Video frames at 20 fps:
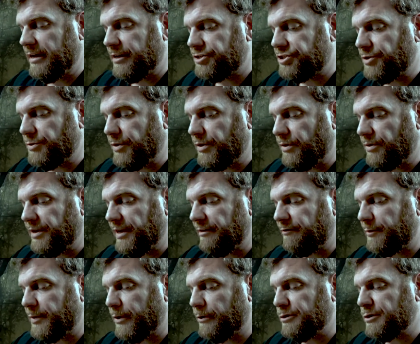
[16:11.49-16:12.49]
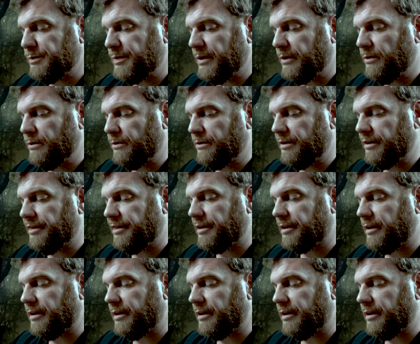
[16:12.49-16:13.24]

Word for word: she would only have postponed the